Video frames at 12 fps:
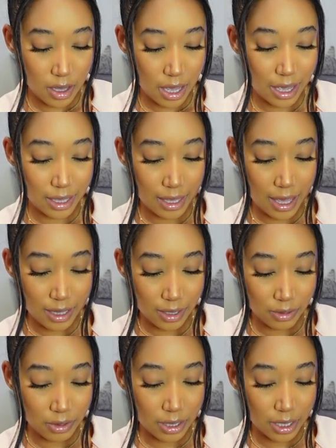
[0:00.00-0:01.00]
Again,
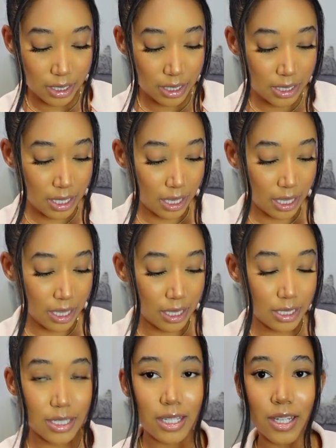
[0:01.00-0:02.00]
the only thing is like it
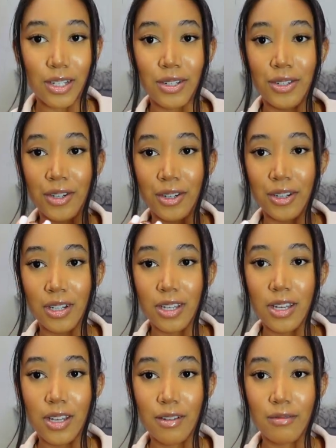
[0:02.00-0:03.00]
gets
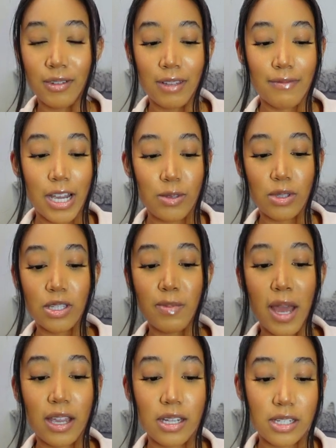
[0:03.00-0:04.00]
dirty really fast with this
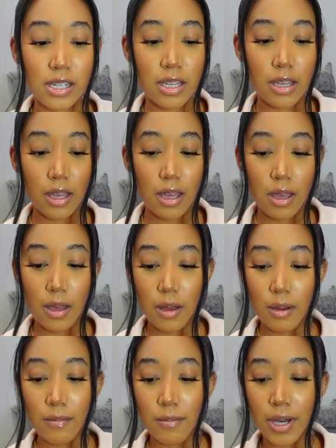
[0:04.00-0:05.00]
packaging,
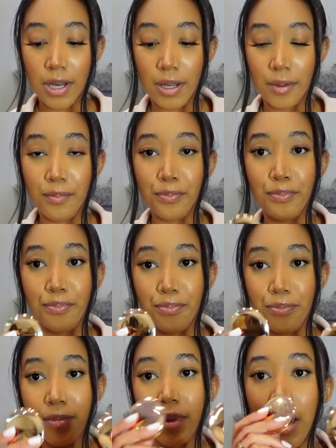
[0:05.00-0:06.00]
but
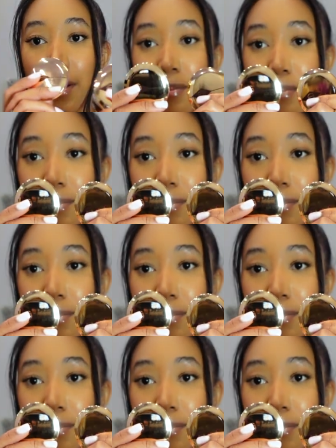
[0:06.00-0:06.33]
yeah.